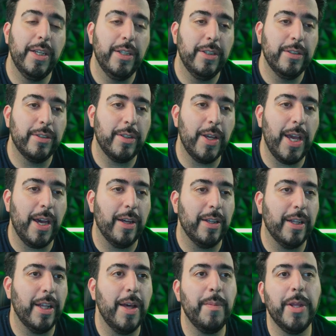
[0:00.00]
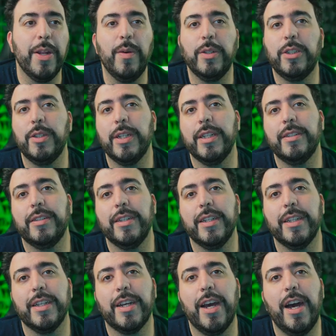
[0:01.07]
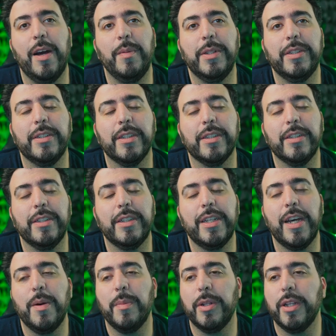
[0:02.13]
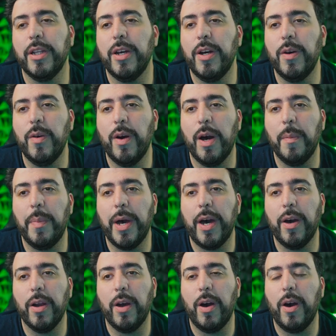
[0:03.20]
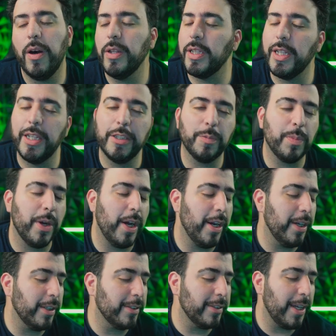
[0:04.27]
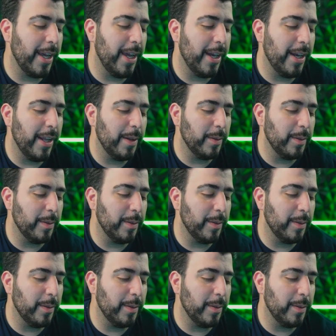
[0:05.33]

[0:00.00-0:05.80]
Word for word: So yeah, let me know what you guys think in the comment section down below about all the latest products and